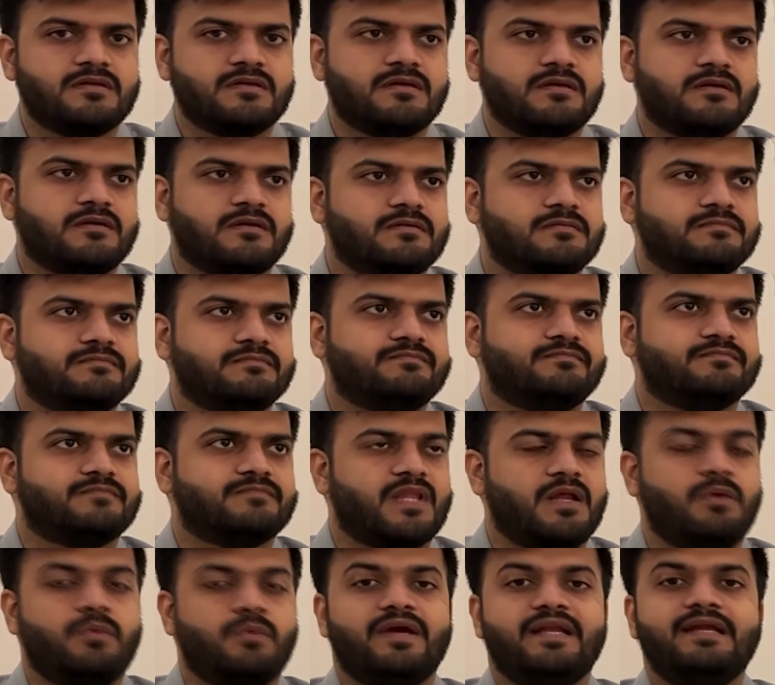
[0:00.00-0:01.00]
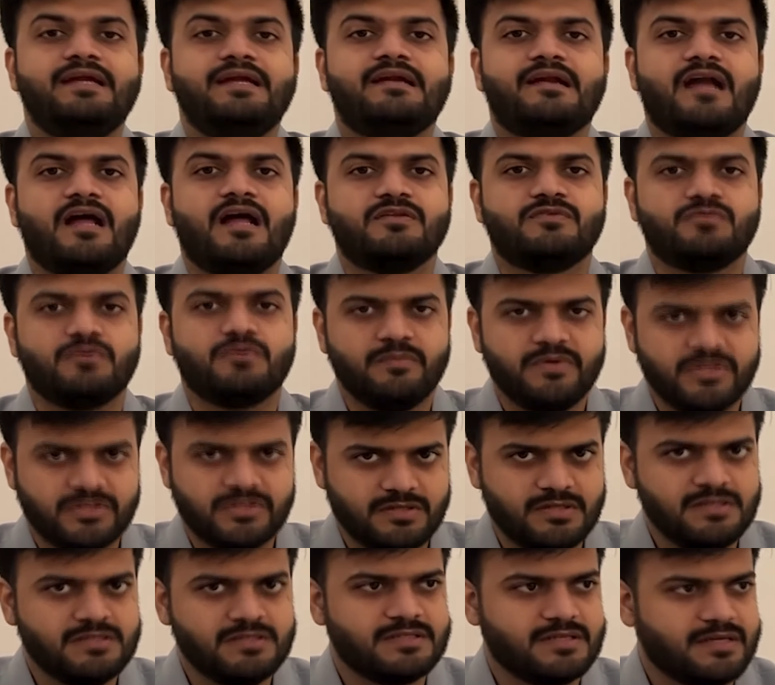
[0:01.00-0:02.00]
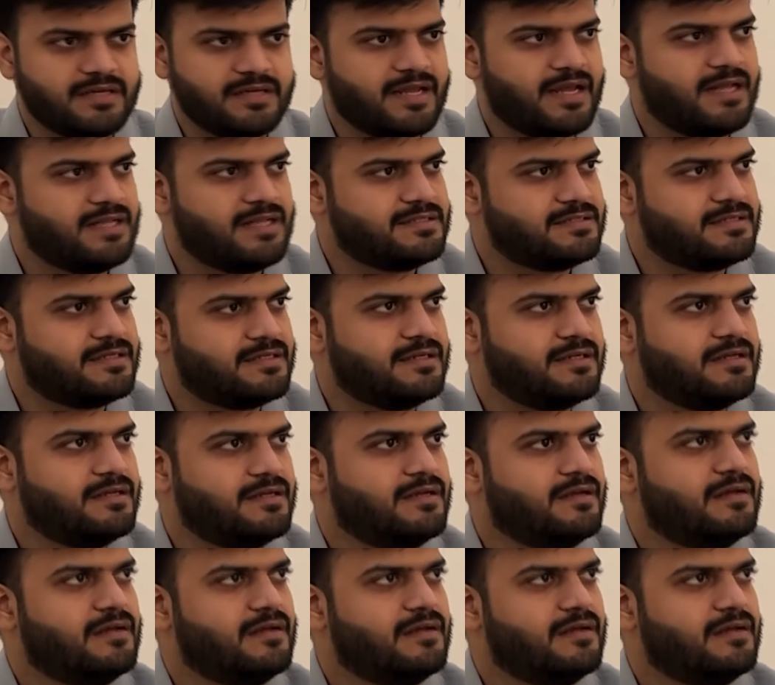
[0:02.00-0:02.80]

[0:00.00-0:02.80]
a very transformational journey, I'll say,